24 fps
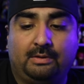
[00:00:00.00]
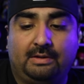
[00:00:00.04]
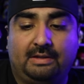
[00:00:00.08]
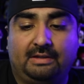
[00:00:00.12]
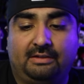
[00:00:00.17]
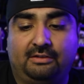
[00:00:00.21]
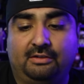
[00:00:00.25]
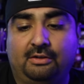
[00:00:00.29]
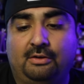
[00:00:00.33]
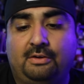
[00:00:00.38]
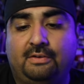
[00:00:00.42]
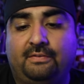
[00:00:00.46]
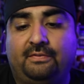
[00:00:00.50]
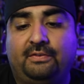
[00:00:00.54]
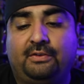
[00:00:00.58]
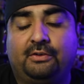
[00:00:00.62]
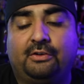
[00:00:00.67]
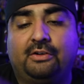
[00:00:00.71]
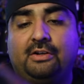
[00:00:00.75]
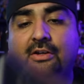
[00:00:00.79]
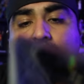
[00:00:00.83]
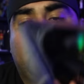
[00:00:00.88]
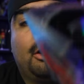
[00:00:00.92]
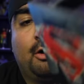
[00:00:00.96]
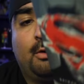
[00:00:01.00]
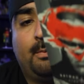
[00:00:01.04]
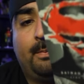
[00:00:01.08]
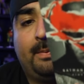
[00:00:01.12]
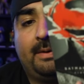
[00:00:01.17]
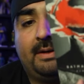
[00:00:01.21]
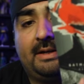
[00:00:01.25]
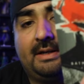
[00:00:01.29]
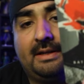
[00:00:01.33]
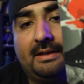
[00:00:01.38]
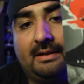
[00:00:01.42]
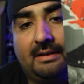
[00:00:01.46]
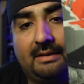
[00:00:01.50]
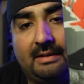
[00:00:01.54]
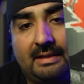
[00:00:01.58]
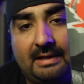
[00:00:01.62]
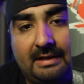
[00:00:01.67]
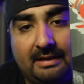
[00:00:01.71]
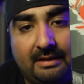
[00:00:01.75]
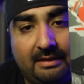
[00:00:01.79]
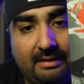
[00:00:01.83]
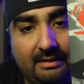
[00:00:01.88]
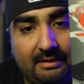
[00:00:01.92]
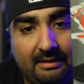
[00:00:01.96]
so if you were to open it
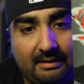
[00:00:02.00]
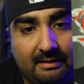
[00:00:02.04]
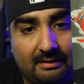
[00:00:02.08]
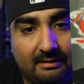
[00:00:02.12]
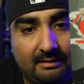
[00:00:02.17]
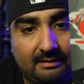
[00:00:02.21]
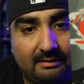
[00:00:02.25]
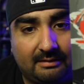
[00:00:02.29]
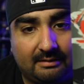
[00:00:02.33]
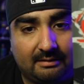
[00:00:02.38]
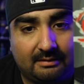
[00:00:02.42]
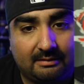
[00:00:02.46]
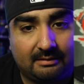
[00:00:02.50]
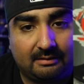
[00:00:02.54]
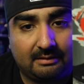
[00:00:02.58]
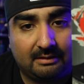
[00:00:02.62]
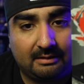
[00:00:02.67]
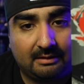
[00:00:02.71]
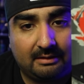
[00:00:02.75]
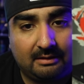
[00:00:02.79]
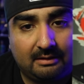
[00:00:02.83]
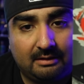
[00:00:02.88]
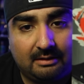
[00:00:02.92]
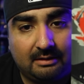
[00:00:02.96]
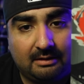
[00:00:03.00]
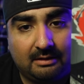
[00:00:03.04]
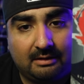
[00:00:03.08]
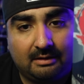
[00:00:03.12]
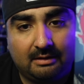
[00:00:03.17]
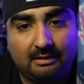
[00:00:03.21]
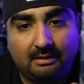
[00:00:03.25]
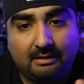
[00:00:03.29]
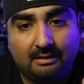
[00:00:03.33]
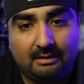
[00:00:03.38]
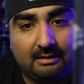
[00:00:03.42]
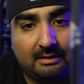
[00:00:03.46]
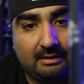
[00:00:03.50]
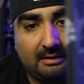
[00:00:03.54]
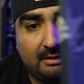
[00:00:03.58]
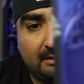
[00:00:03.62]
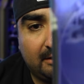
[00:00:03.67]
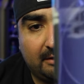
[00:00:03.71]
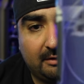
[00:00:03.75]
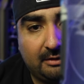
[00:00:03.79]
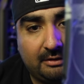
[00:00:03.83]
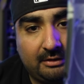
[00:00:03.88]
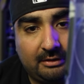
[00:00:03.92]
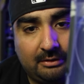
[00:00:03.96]
like this,
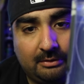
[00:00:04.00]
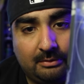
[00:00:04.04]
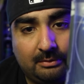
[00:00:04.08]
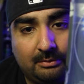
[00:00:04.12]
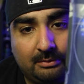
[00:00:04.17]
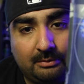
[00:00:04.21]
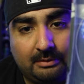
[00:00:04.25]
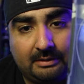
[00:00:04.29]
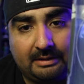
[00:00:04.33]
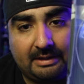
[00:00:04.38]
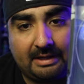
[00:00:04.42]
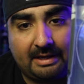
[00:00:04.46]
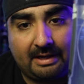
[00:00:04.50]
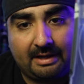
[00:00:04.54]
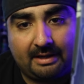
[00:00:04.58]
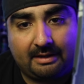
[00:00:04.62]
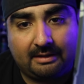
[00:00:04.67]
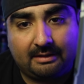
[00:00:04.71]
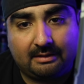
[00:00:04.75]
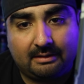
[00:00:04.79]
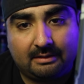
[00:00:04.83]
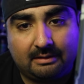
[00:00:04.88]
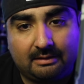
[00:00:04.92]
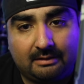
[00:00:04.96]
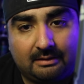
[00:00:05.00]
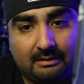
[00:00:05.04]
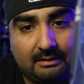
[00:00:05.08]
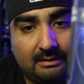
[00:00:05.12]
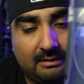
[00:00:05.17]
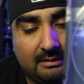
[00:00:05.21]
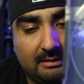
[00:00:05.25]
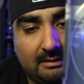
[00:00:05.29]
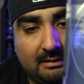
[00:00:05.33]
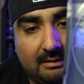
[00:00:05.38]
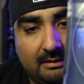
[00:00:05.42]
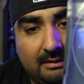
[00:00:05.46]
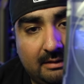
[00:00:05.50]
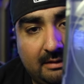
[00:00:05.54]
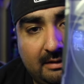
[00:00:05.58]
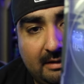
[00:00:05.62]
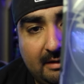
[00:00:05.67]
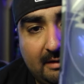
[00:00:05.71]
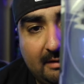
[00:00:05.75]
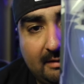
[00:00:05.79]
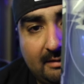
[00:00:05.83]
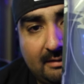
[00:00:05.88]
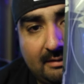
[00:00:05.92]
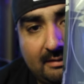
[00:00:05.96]
you get
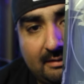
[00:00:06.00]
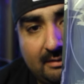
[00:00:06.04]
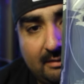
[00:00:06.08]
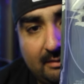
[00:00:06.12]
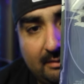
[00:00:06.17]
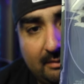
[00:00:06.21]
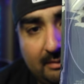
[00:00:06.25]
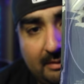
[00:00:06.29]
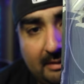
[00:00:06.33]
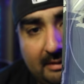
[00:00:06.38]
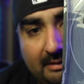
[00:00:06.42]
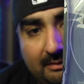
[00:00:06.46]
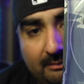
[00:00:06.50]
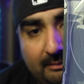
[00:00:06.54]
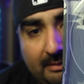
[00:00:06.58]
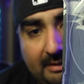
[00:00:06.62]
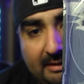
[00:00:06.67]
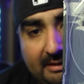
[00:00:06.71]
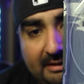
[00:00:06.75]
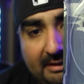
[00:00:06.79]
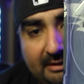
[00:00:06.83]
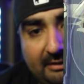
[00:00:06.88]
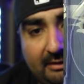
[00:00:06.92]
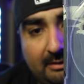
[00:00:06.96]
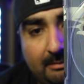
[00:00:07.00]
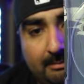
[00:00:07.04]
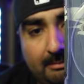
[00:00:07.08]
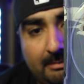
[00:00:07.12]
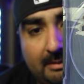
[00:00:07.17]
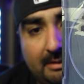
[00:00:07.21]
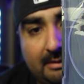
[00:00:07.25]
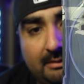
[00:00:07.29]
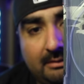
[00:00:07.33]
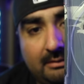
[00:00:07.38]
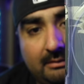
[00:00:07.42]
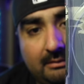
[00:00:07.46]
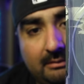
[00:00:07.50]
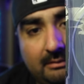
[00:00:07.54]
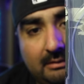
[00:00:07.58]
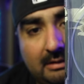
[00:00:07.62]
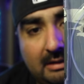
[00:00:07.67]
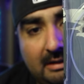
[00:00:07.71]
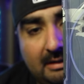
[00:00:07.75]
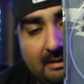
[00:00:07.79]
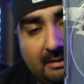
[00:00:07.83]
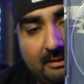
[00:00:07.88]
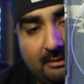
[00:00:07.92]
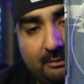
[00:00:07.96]
this right there in the middle.
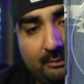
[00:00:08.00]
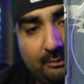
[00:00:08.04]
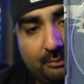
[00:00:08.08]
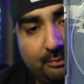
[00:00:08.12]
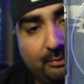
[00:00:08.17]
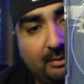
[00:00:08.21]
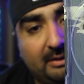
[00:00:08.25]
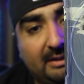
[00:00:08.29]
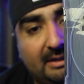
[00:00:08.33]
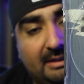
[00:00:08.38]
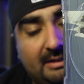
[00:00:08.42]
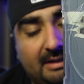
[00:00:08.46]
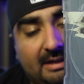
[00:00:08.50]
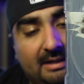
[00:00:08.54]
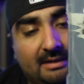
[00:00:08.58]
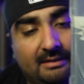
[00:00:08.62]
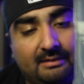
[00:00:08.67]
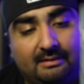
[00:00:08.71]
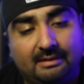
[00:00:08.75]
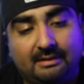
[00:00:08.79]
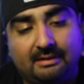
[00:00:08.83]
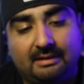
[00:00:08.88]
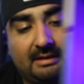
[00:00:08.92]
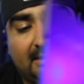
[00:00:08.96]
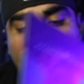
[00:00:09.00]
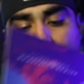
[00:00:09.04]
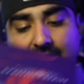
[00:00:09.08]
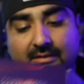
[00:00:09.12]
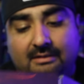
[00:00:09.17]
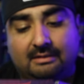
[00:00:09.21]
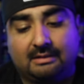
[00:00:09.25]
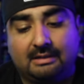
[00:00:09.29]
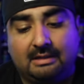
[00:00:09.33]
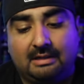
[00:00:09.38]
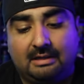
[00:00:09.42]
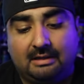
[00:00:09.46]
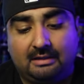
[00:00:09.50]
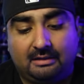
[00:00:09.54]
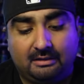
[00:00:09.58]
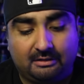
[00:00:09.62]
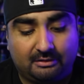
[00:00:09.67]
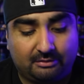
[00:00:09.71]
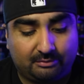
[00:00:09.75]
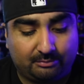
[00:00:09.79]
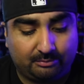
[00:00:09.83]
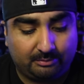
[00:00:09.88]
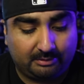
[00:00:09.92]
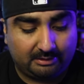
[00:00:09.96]
It's really nice. I think it
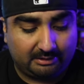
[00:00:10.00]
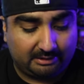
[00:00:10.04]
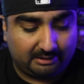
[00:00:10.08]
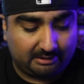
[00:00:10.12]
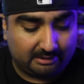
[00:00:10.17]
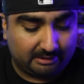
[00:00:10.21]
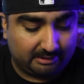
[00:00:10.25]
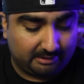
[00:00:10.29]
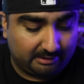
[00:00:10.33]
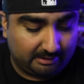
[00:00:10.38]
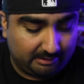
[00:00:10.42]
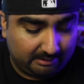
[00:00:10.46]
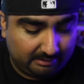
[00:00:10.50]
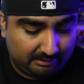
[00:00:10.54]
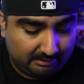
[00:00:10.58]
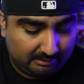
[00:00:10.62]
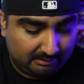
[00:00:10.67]
looks really good.